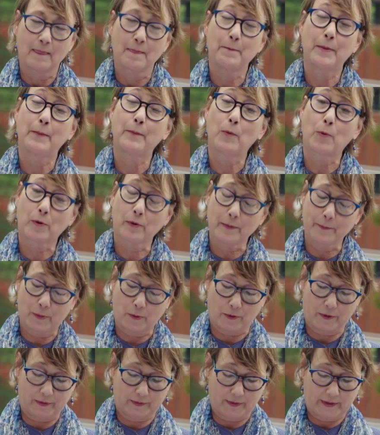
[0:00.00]
But more
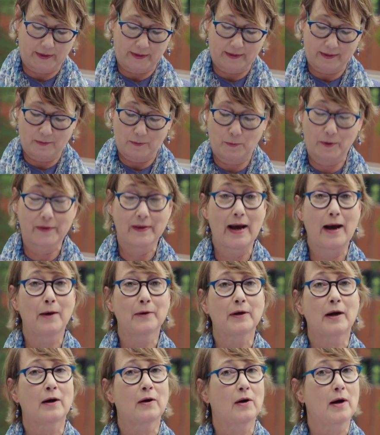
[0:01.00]
importantly, without
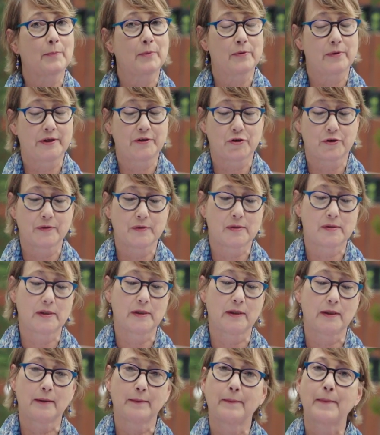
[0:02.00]
our operations
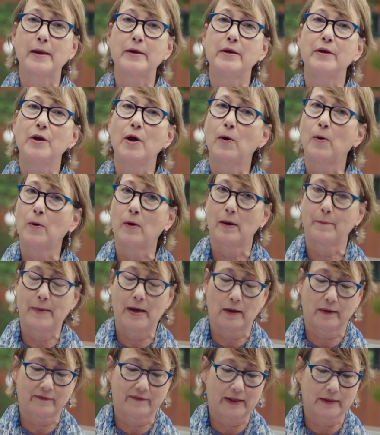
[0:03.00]
team, no
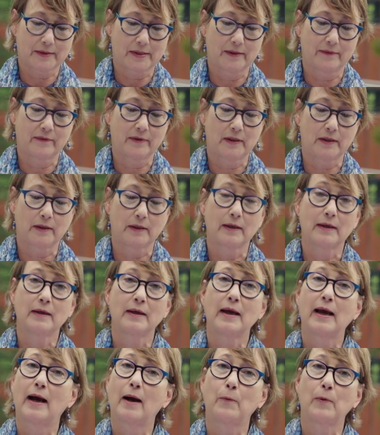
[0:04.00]
amount of activity,
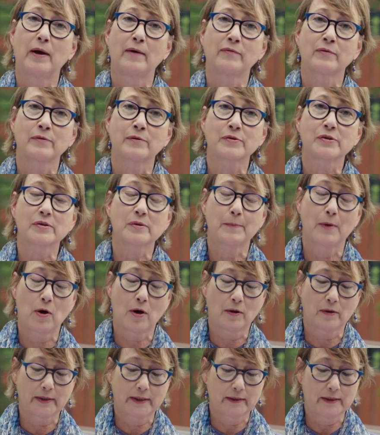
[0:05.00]
however
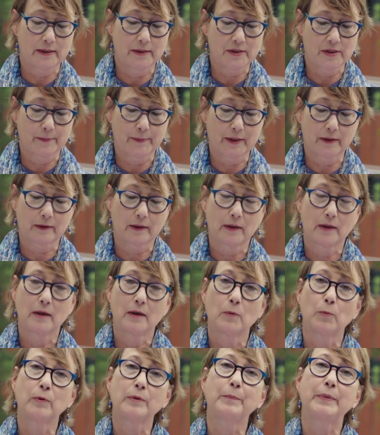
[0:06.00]
small and intimate,
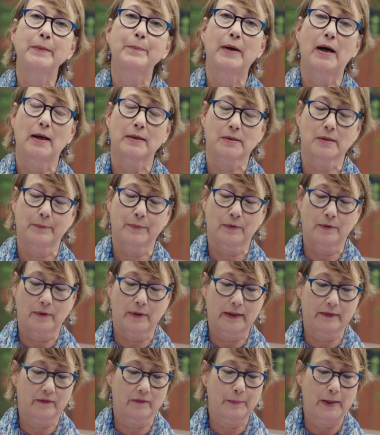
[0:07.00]
would be possible
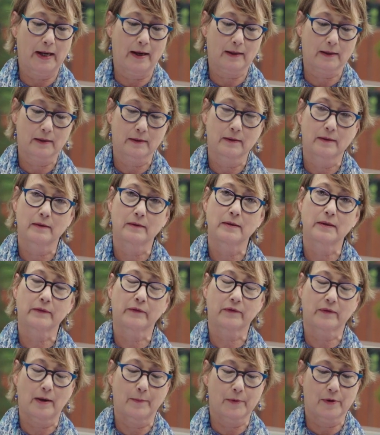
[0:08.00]
at Spac this
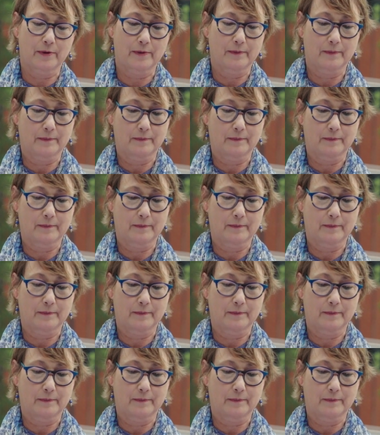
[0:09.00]
summer.